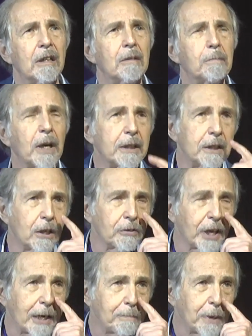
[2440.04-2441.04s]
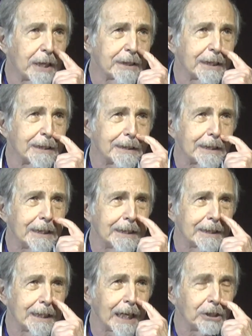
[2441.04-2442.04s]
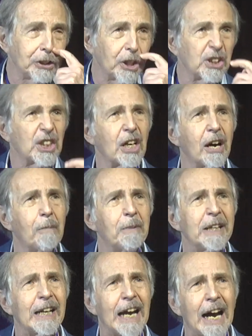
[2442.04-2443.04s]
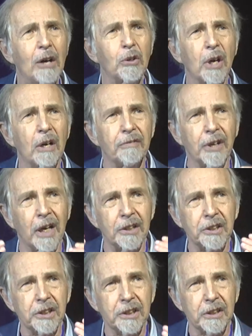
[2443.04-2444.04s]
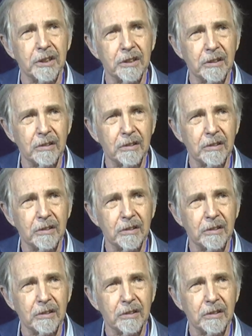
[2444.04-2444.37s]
But, you know, that presence is not just coming out of us.